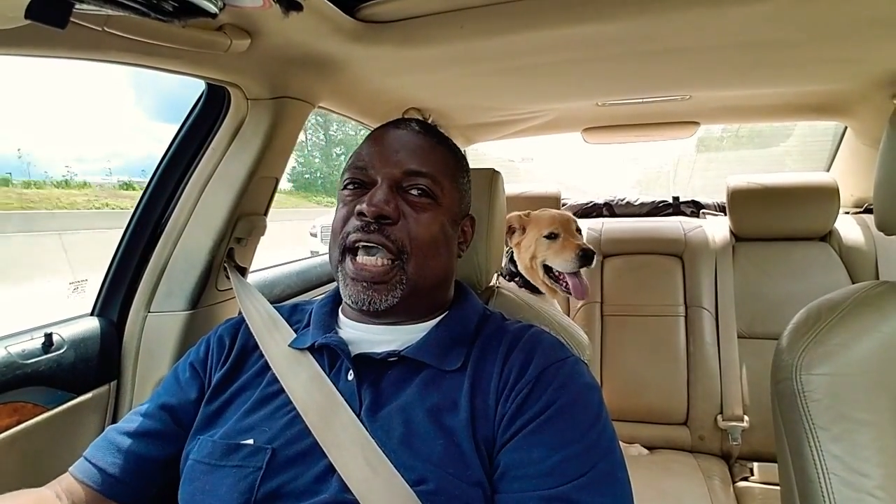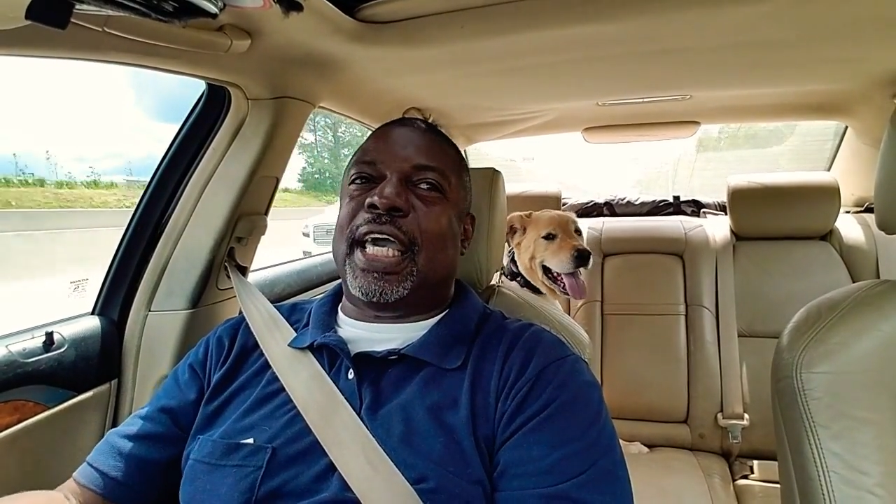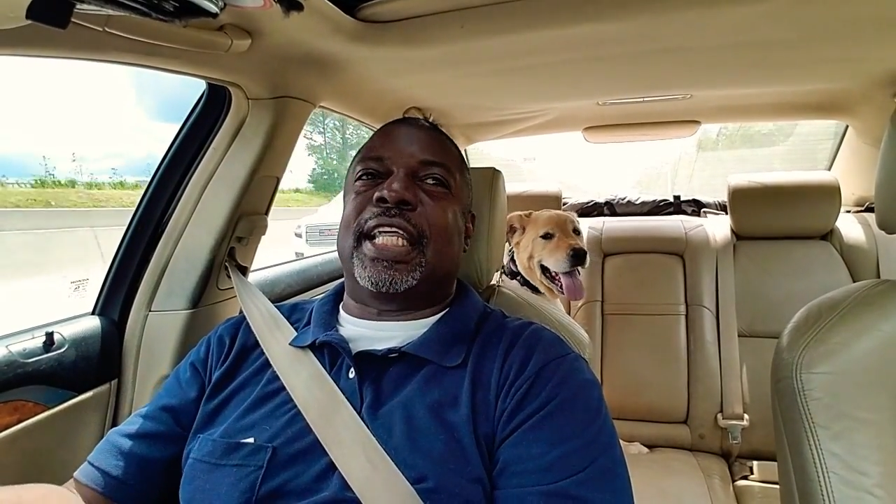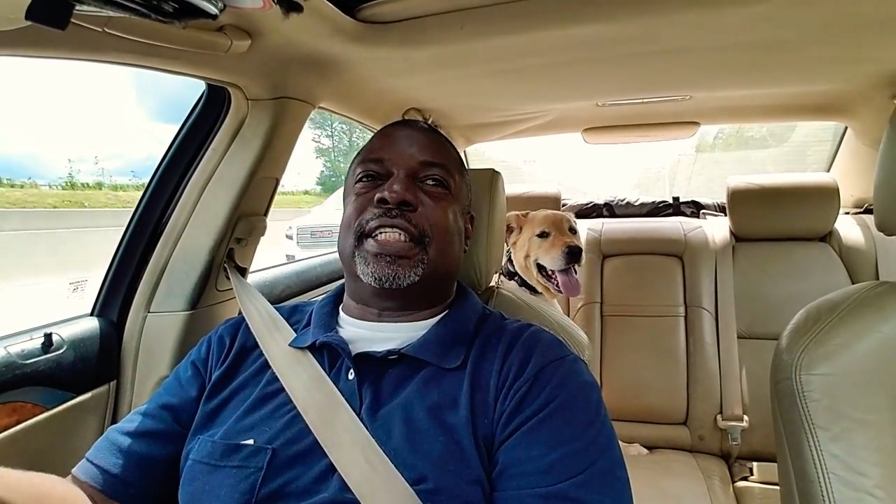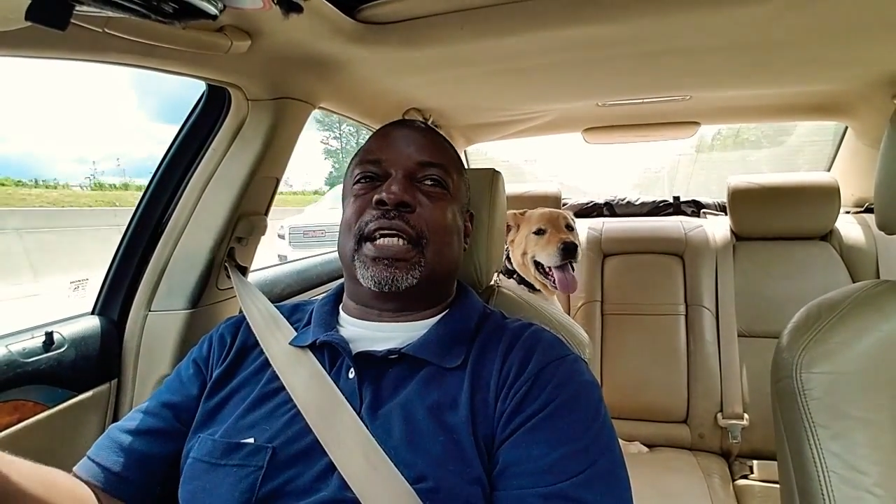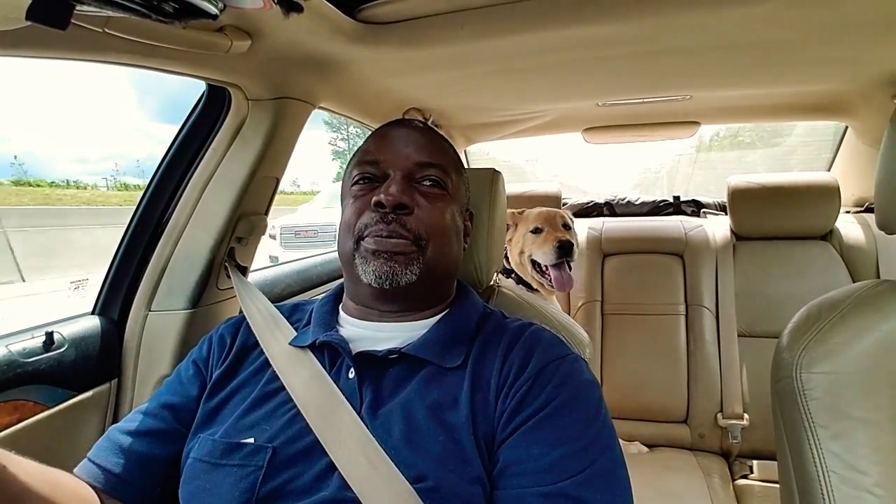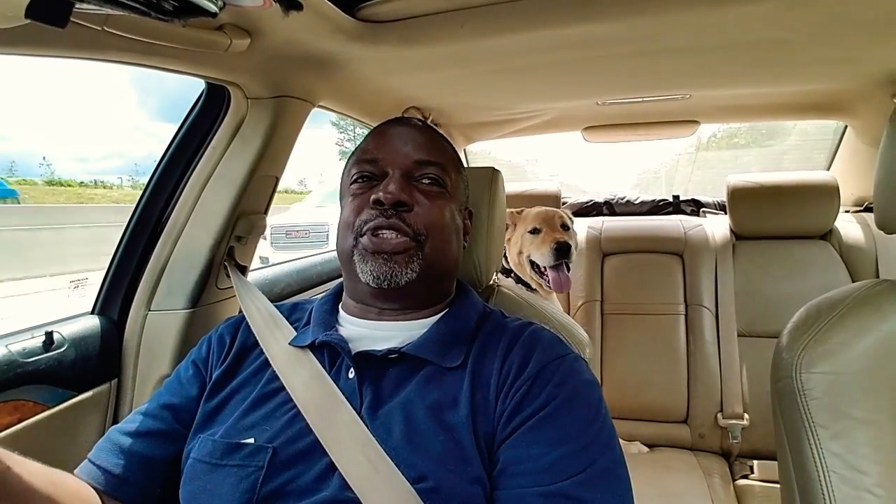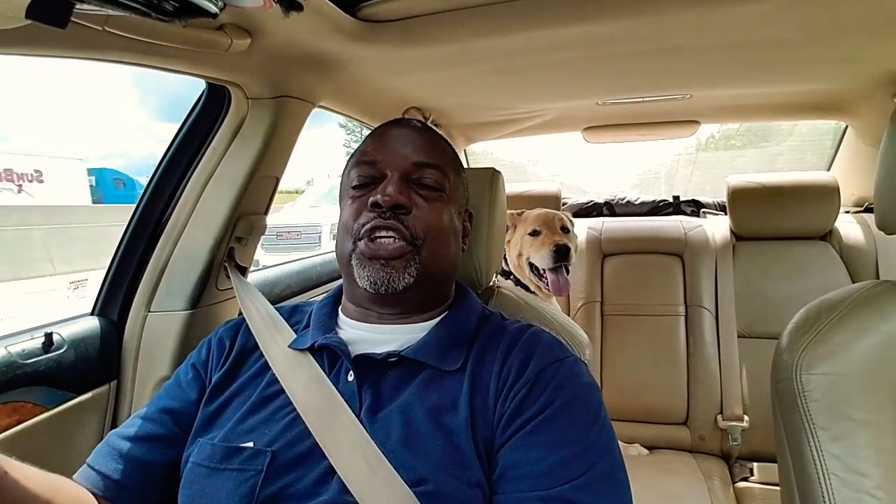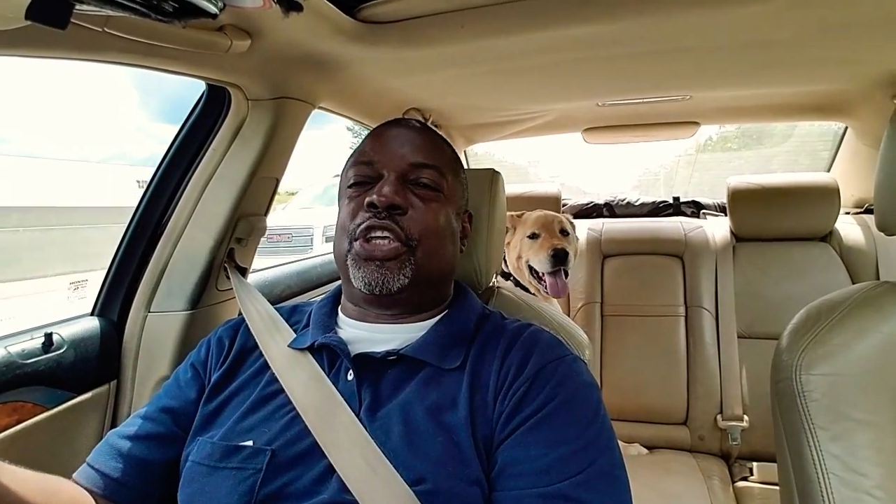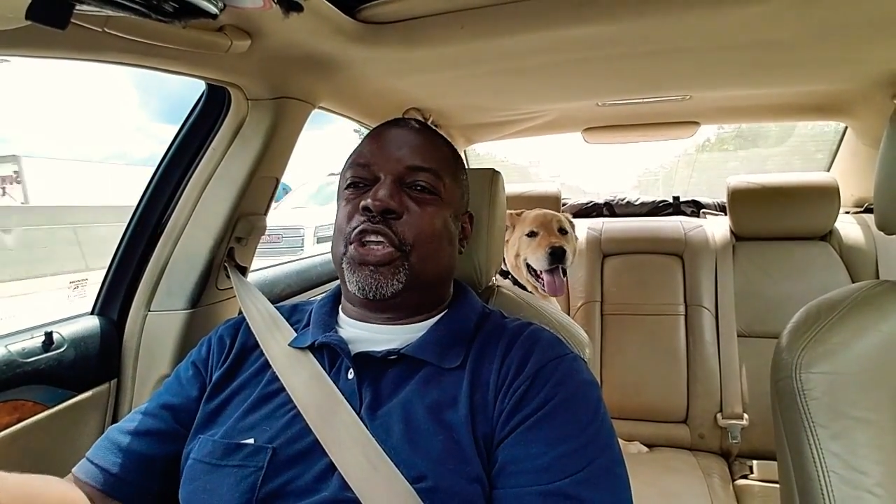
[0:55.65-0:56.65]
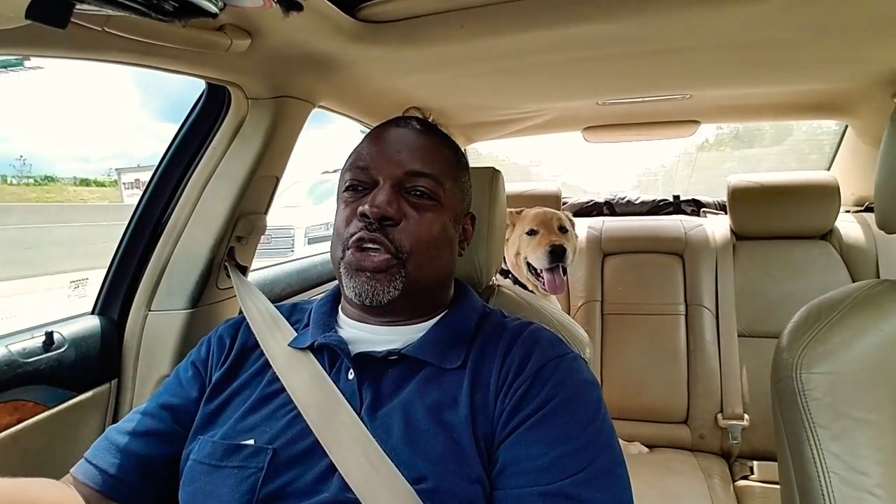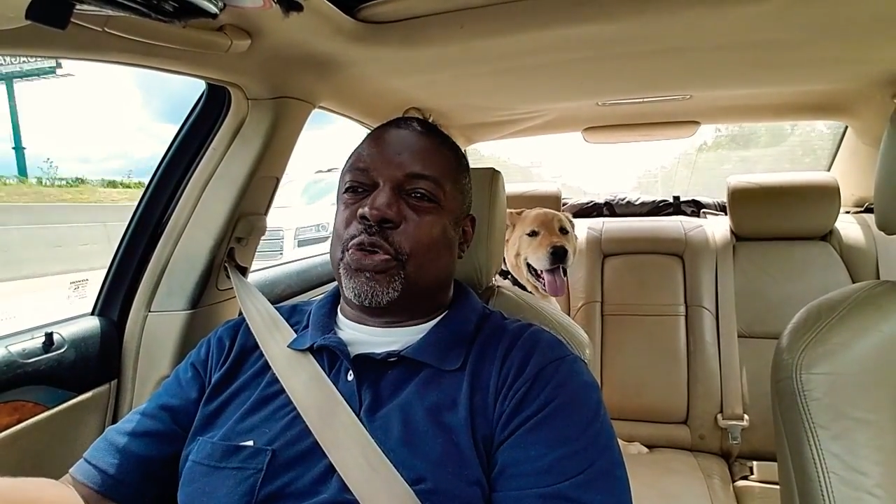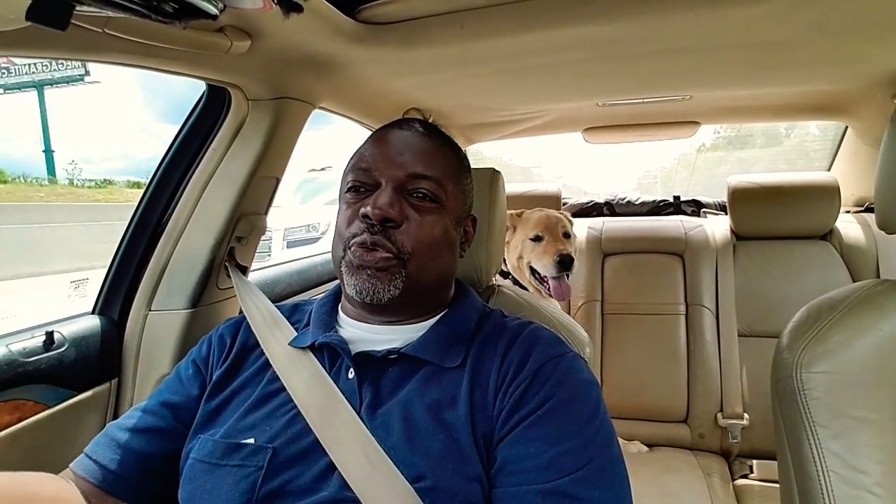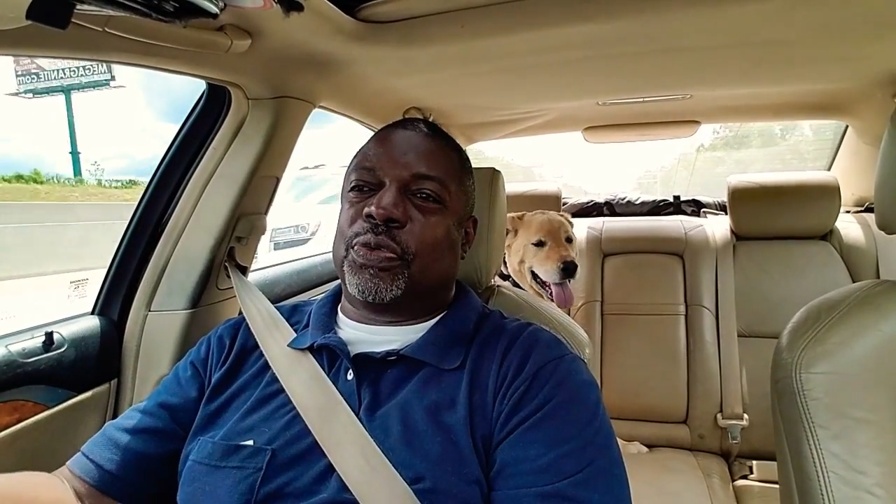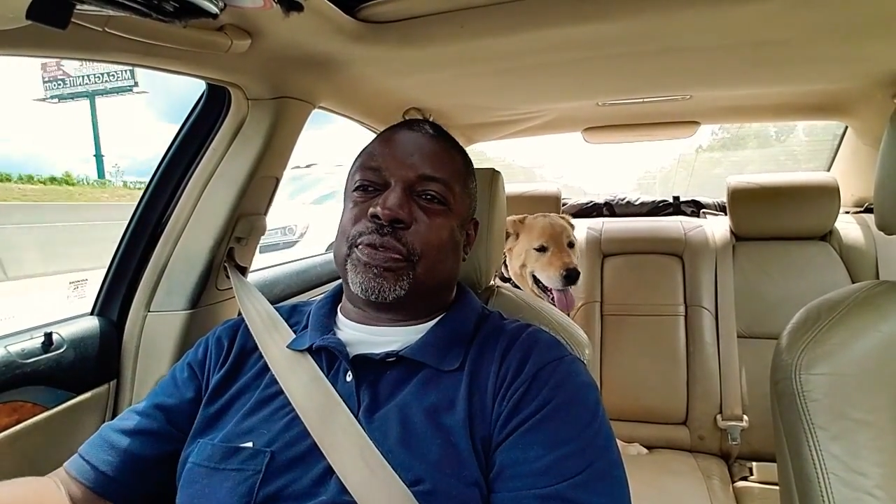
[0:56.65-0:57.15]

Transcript: It is up to you